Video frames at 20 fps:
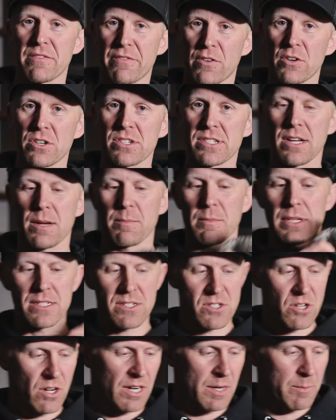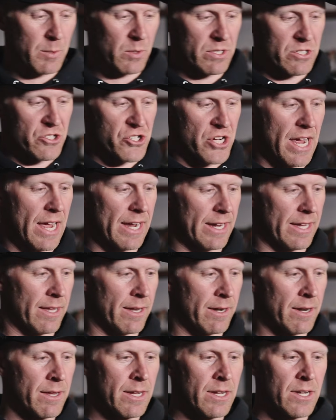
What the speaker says: First up, let's talk about the jacket.